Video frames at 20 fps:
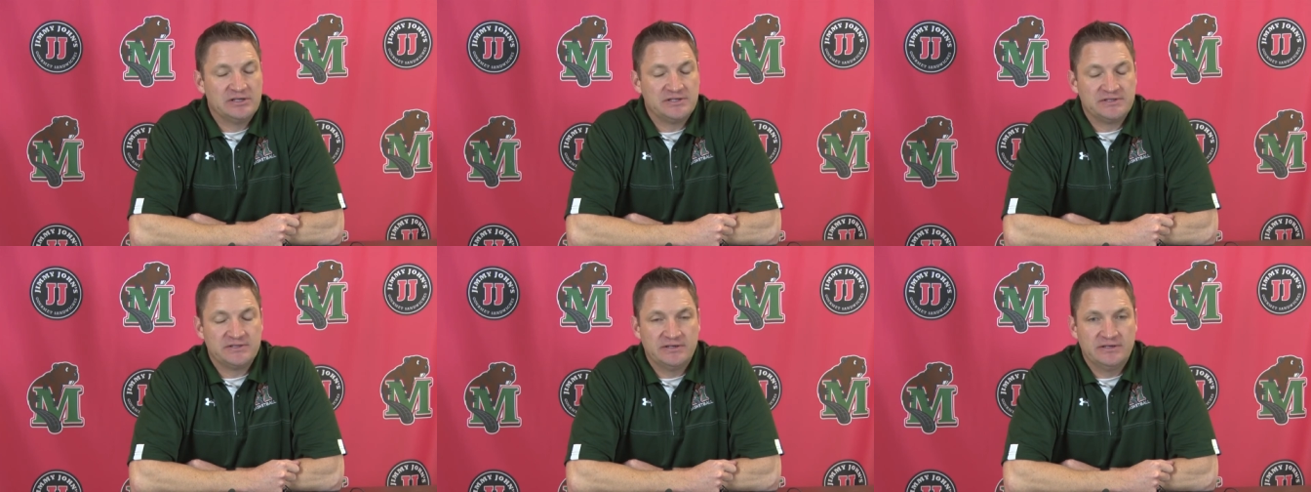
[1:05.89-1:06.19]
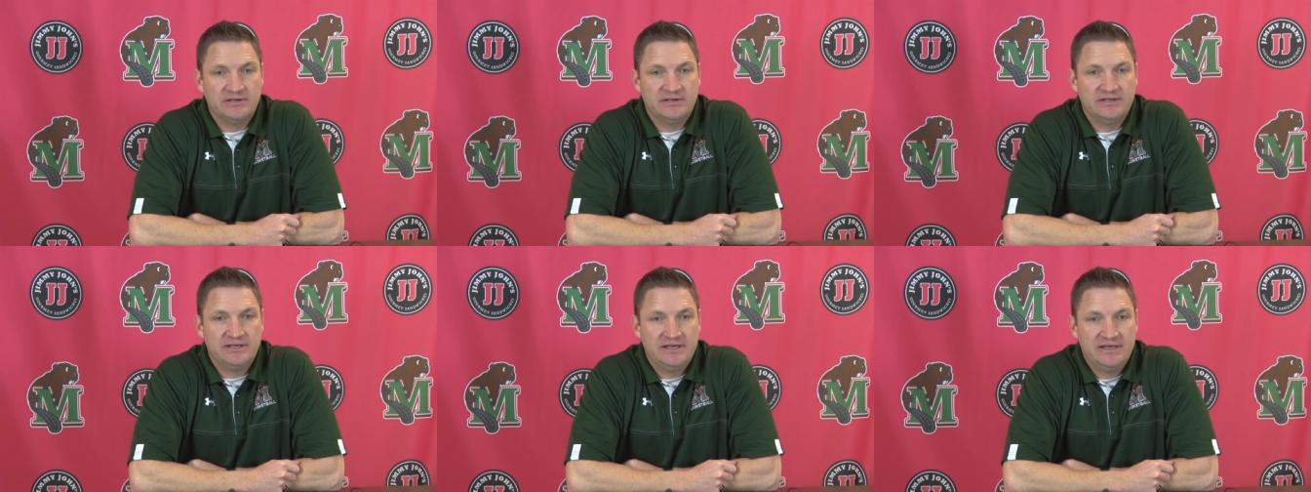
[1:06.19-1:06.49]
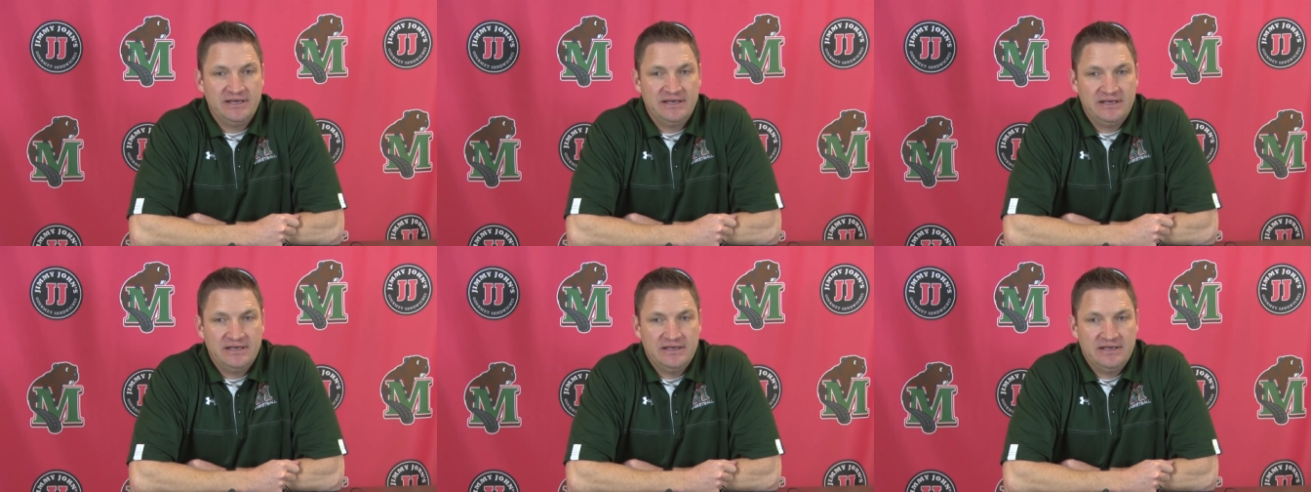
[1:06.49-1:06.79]
So
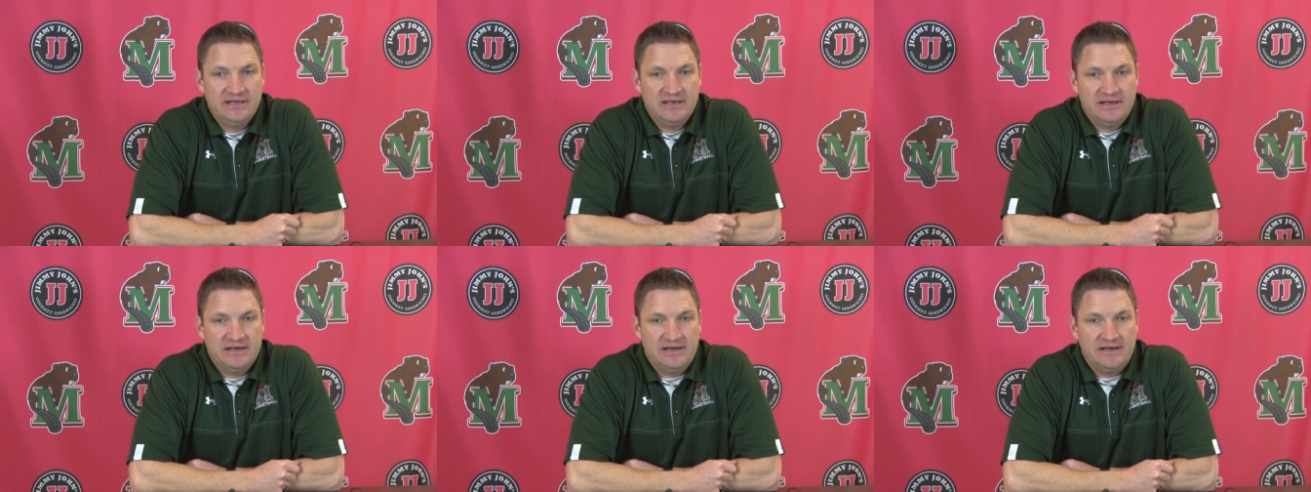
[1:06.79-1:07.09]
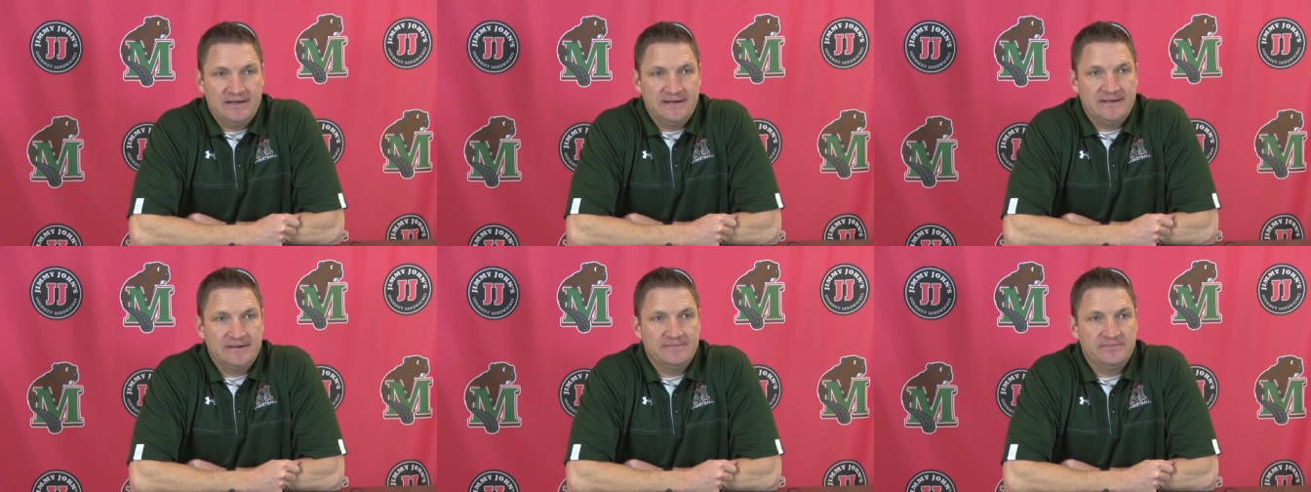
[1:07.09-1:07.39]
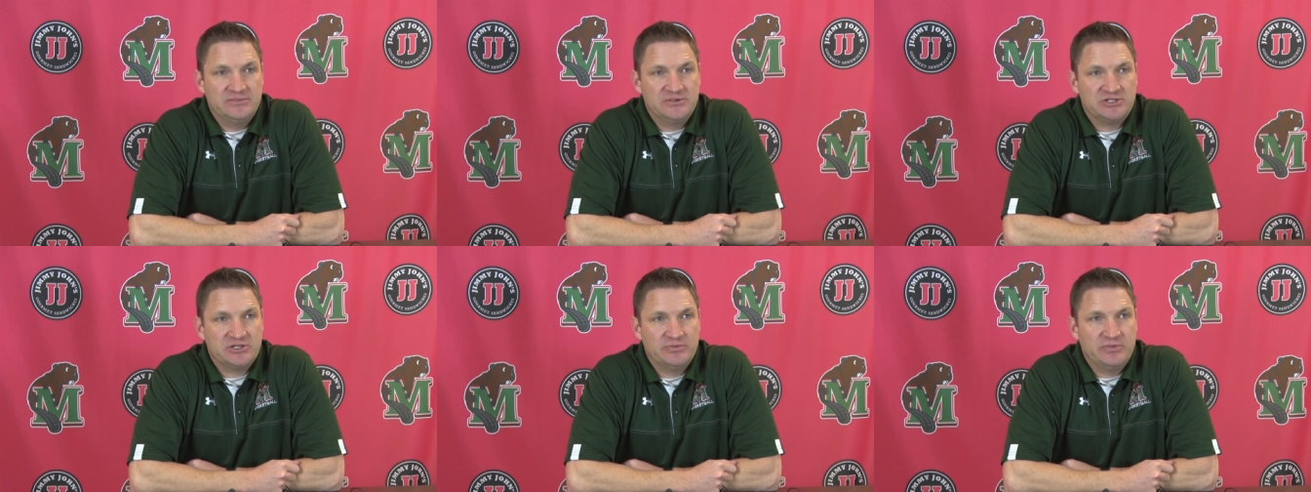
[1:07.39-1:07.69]
um,
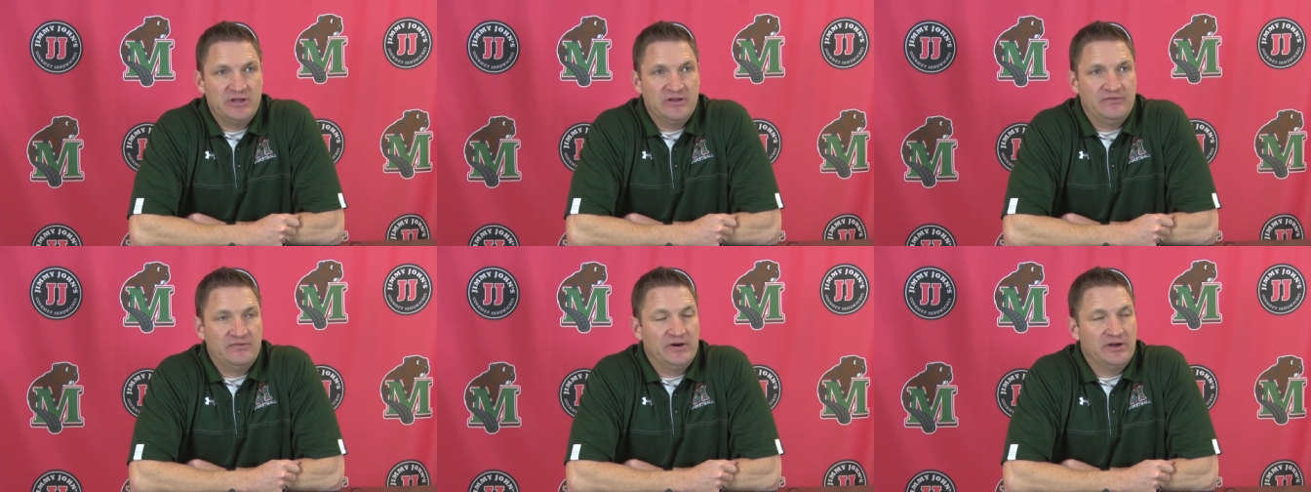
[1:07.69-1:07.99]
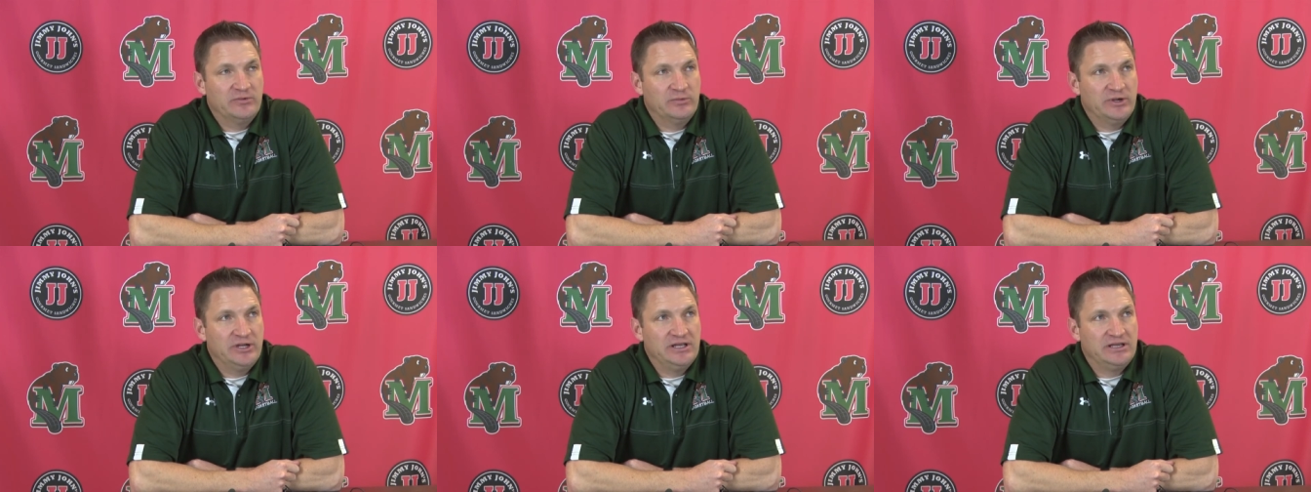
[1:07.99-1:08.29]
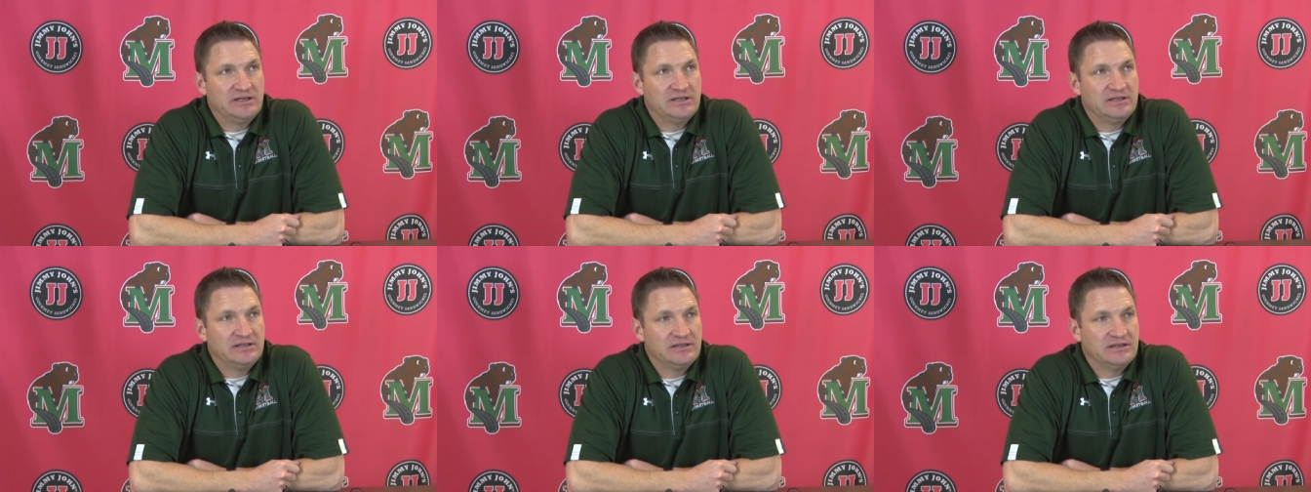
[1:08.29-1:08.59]
should be a fun week.